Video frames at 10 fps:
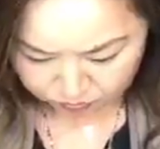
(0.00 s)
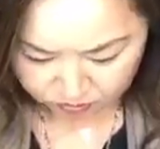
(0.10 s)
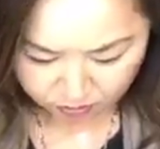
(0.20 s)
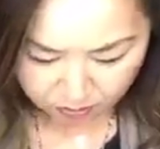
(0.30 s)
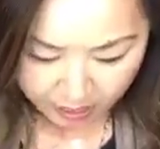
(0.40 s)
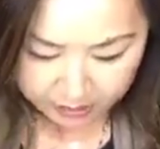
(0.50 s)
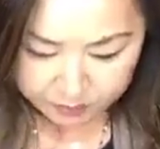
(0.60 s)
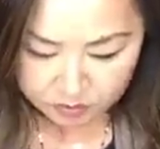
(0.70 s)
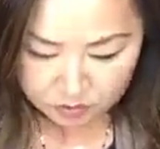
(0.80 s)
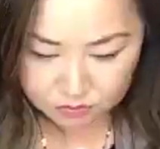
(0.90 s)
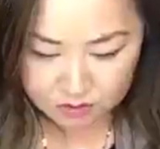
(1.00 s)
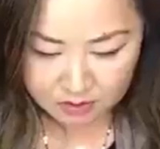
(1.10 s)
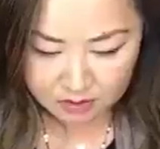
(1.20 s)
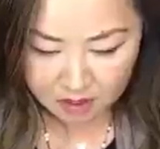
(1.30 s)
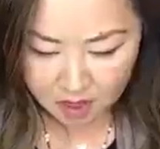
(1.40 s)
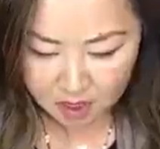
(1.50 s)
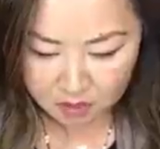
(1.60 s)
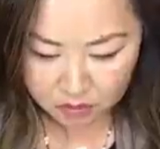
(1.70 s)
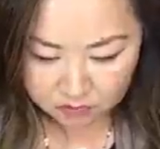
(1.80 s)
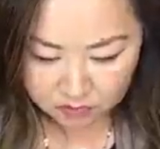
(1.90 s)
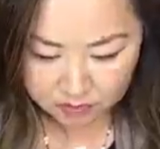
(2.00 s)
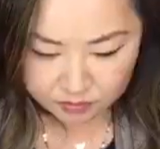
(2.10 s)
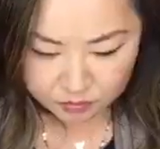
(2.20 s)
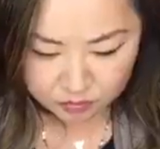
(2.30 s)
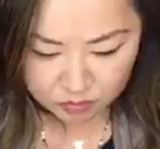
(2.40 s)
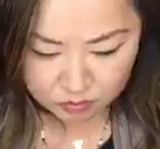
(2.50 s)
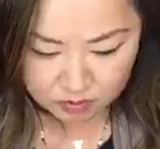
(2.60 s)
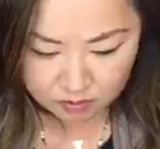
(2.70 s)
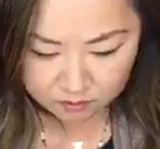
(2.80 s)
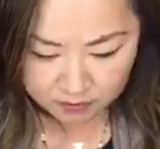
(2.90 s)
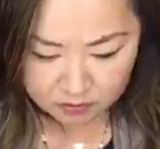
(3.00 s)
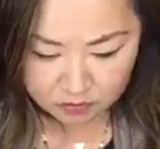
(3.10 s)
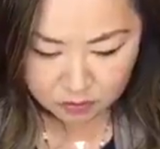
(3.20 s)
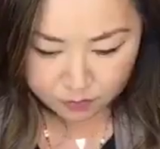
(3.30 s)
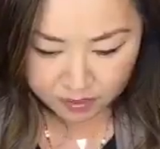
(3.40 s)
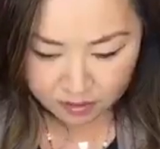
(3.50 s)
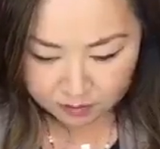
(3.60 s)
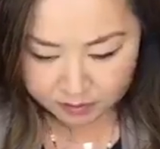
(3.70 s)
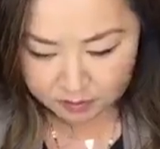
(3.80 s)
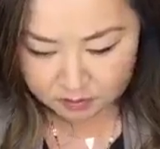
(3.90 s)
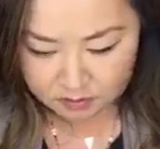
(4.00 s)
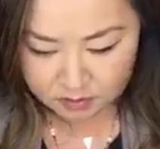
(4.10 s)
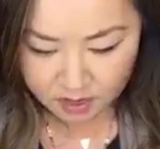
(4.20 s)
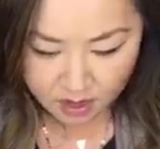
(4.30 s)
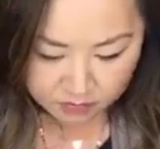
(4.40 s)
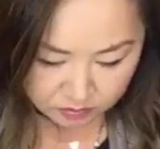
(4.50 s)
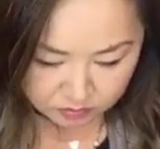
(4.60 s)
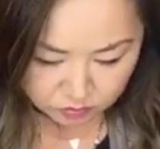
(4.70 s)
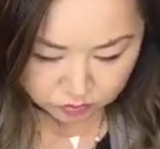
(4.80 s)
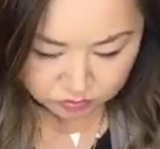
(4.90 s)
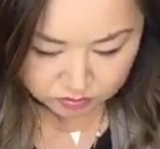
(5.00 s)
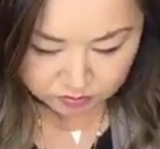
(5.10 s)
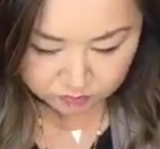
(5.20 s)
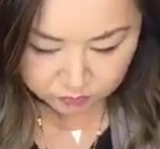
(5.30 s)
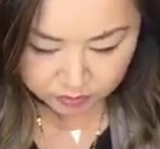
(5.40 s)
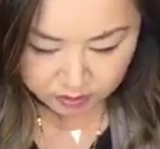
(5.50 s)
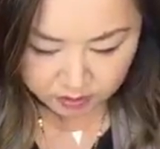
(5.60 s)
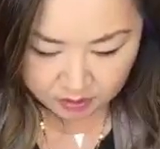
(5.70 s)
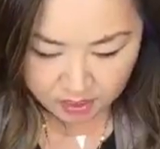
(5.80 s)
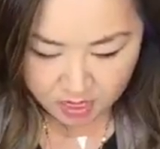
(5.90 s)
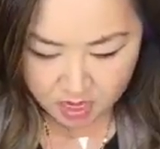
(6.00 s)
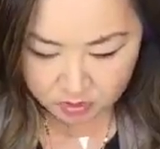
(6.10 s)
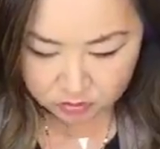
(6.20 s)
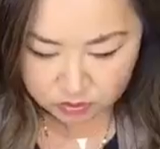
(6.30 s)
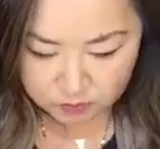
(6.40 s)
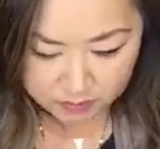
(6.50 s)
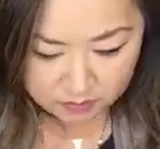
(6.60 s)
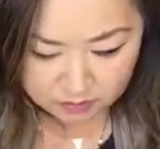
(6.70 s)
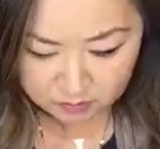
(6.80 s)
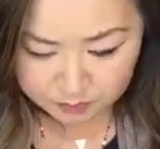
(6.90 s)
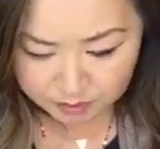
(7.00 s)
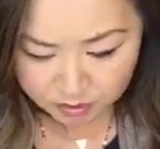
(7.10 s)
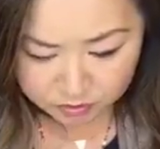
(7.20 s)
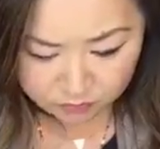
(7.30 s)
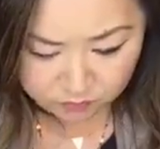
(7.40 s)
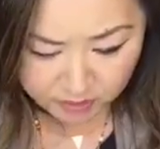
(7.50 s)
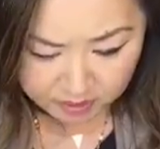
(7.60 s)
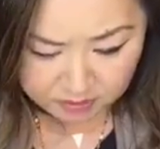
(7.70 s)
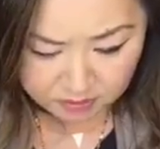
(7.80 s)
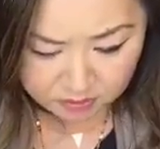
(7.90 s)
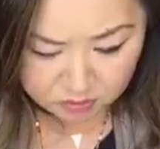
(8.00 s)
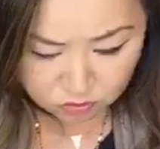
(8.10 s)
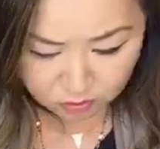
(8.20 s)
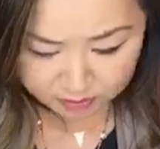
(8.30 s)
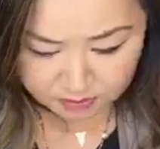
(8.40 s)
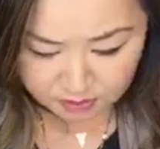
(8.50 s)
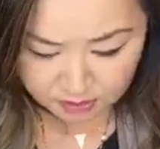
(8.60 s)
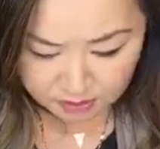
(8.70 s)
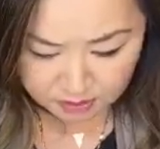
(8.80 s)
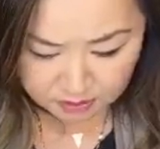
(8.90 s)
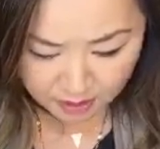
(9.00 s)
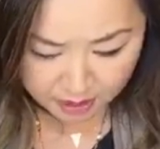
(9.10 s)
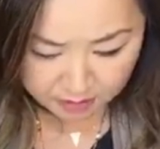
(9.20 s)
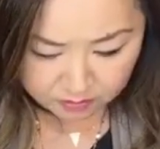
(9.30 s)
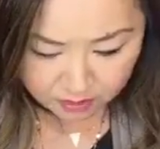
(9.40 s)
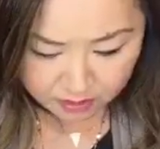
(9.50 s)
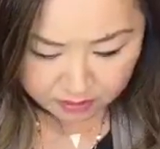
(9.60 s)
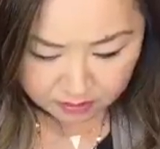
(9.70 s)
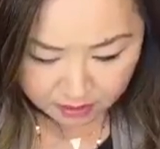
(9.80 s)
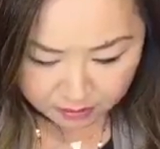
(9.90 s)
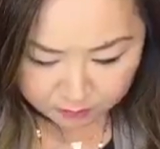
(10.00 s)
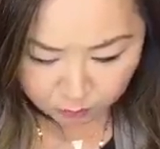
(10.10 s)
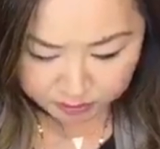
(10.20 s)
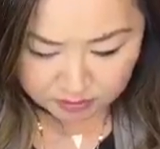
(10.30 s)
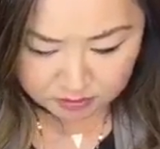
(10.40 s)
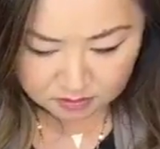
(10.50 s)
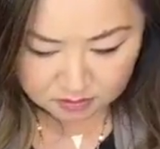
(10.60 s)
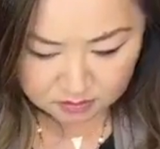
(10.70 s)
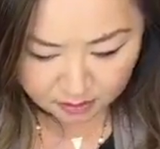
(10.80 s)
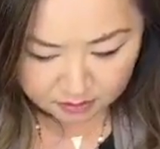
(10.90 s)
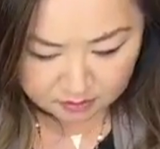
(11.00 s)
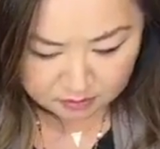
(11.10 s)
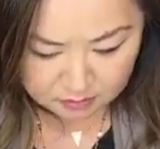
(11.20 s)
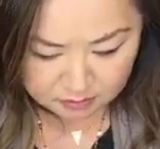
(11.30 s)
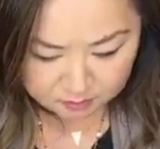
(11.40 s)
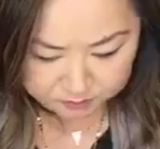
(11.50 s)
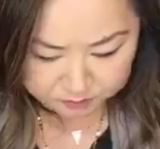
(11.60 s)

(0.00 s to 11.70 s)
So I would use it all over. There's no sulfates, no parabens. Everything's cruelty-free. You just put a little bit on your face, onto dry skin, and then wait 60 seconds.